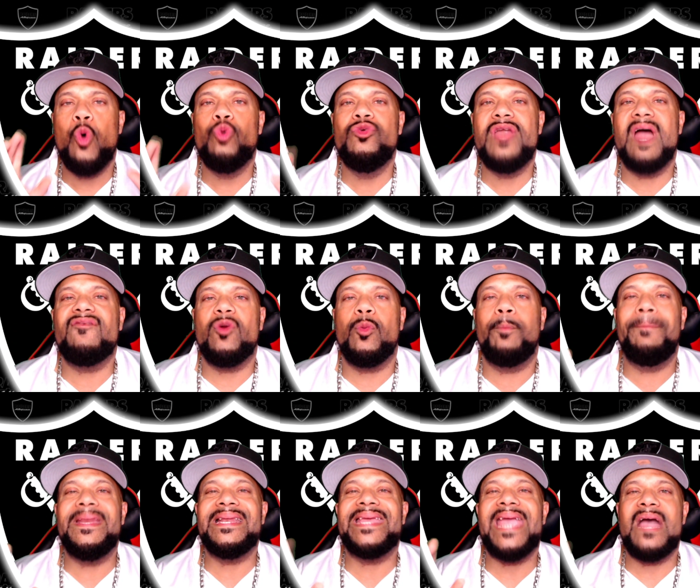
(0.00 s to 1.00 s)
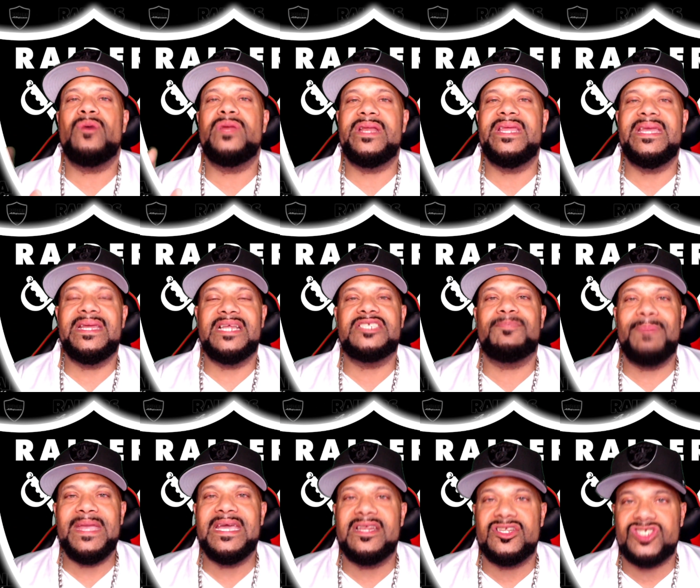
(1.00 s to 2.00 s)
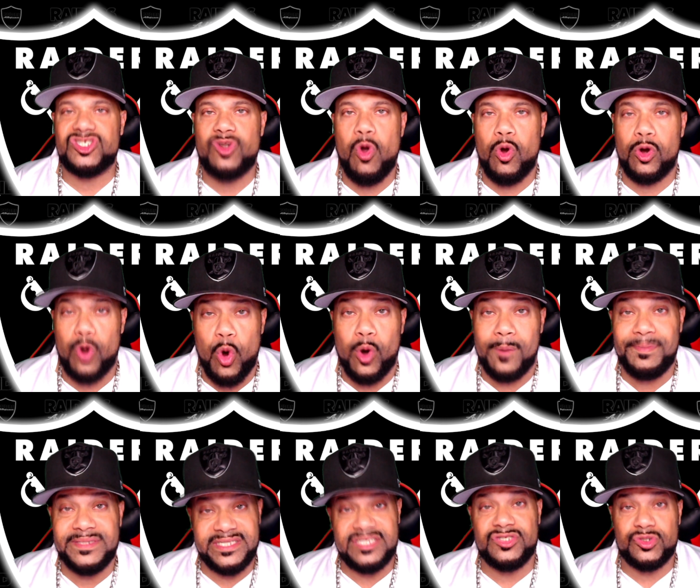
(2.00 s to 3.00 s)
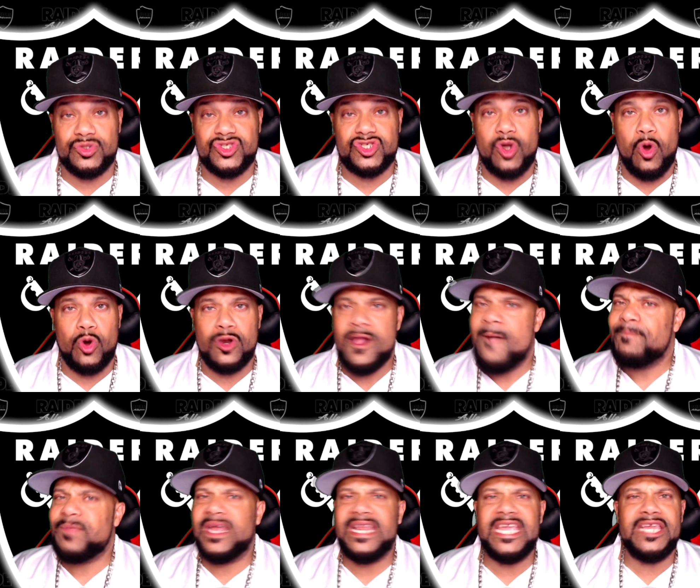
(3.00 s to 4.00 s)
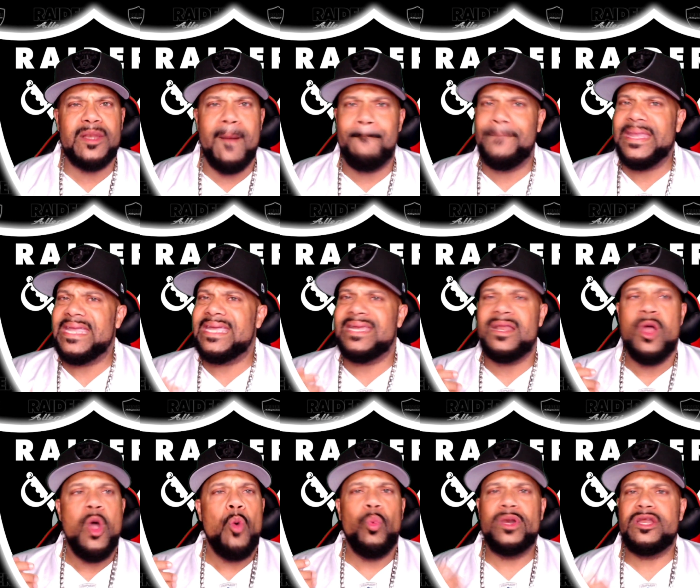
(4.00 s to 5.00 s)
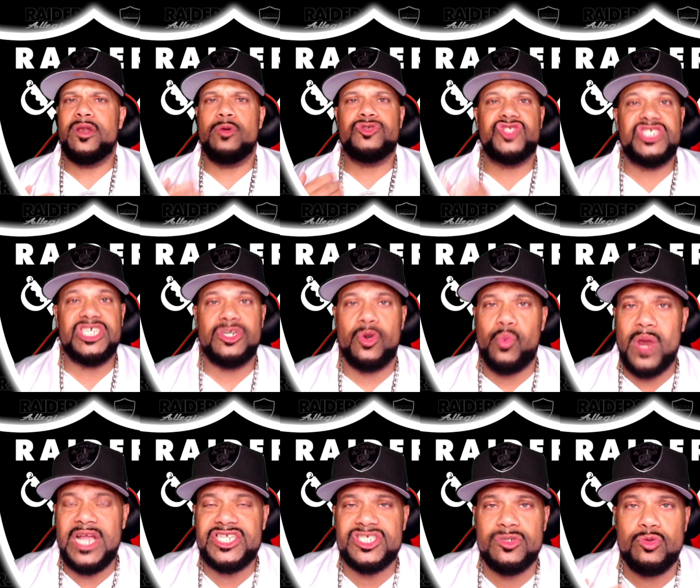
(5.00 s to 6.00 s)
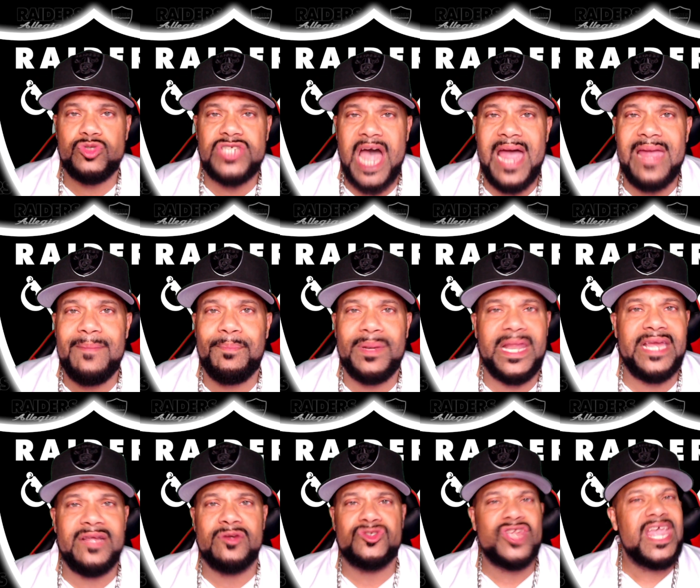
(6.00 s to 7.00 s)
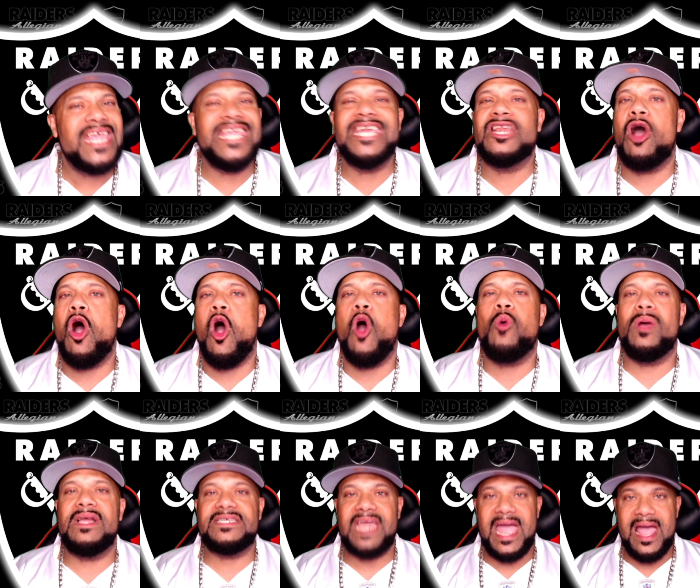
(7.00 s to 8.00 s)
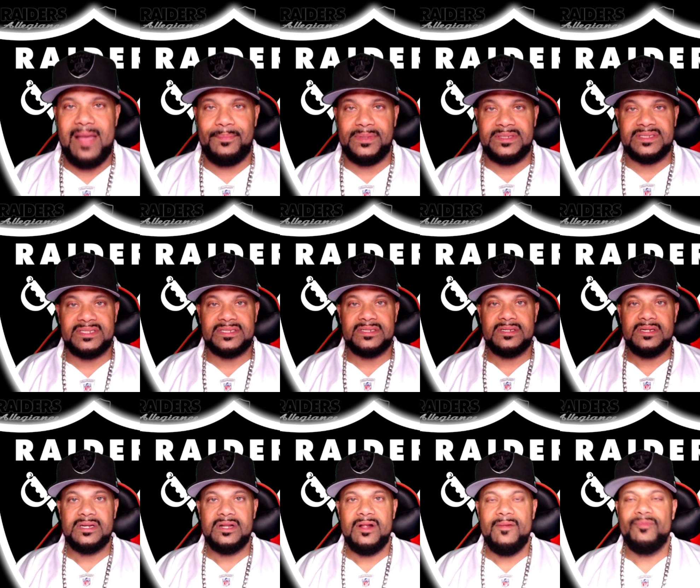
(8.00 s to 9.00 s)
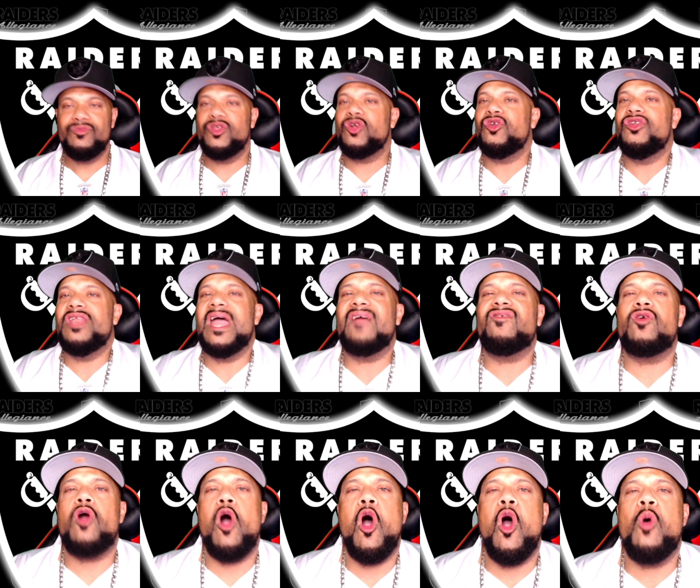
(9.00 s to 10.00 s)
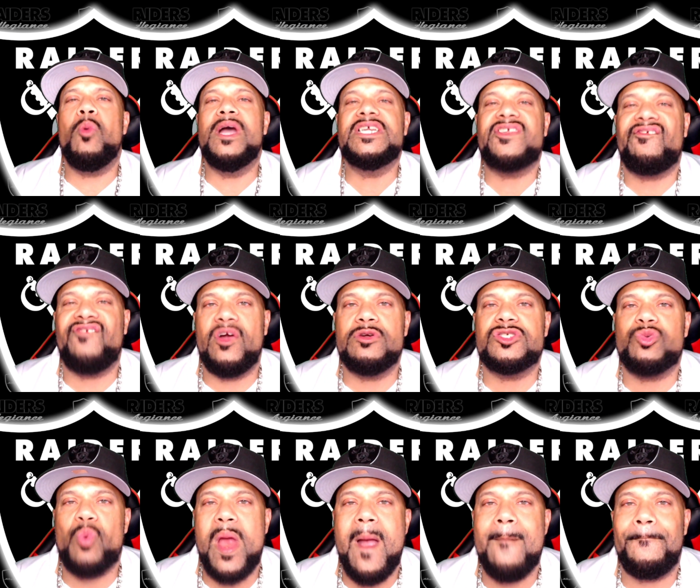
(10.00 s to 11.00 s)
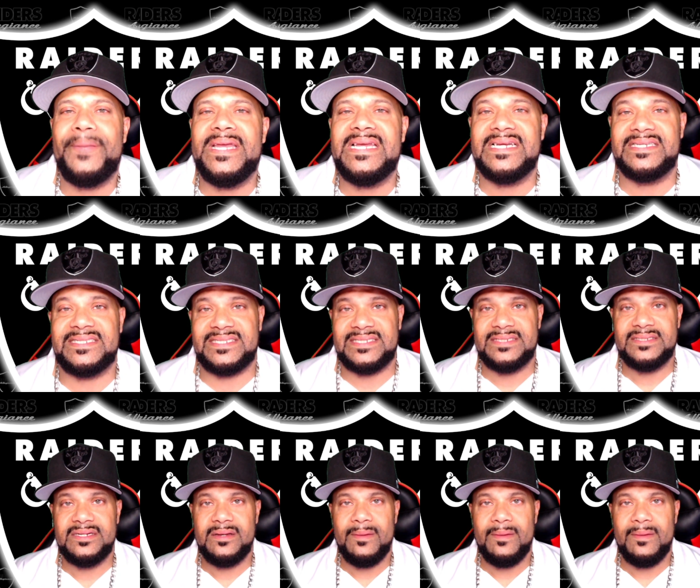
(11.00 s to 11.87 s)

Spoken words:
who never been counted in as being a star or a potential star that end up being one of those generational type players. It always happens. They're never always first round picks.